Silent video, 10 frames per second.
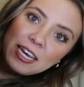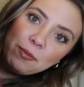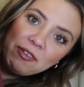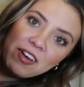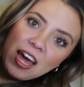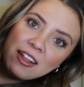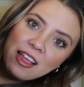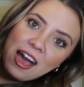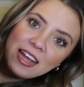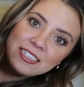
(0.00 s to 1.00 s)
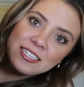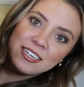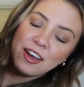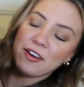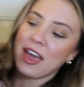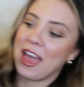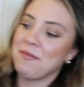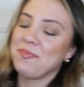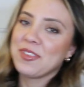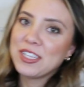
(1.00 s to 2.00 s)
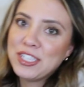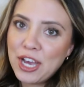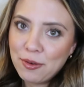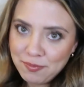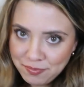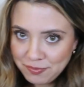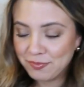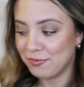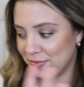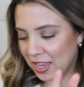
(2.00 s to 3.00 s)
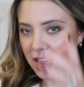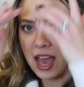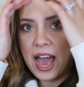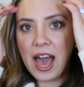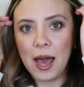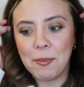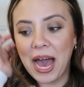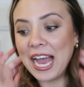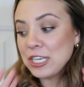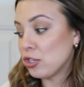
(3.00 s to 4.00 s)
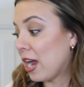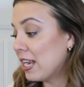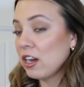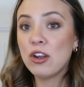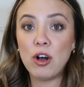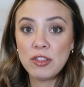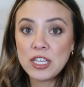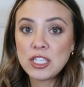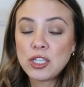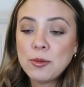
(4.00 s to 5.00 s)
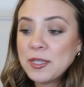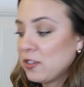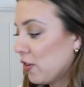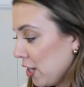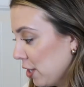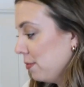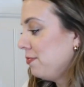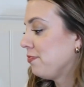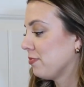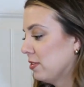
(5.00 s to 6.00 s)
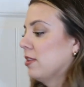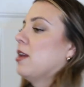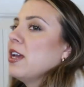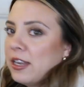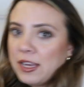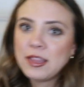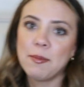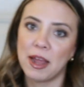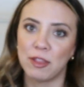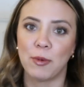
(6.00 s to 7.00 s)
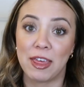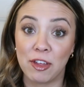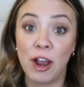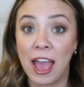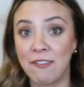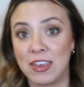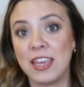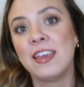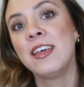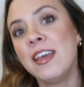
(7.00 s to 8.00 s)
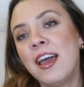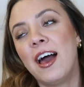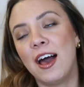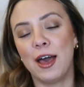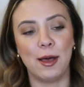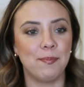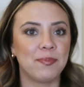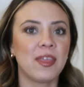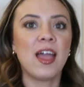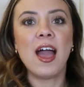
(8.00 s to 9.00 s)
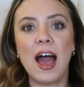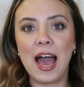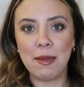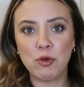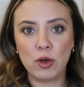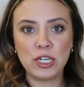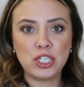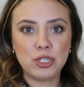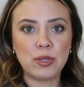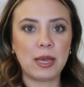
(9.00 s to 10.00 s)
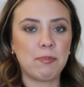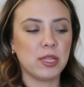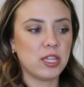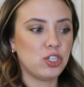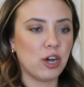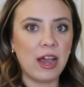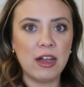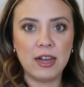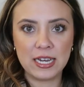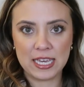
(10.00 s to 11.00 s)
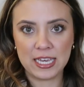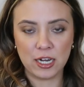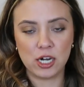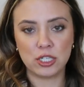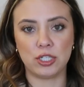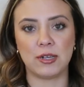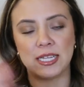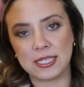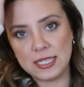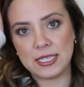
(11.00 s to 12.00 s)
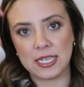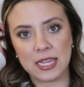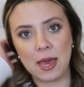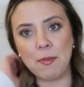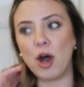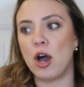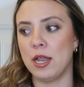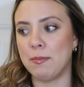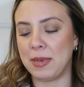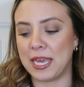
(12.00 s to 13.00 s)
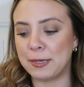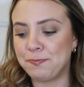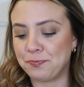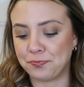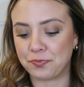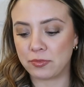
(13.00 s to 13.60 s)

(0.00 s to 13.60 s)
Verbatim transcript: and we've got a lot, okay? So, I tried on all these Scubas for you. I gotta get them out of the way, they're heavy. I'm going to, like, put the try on here so you guys can see them on me.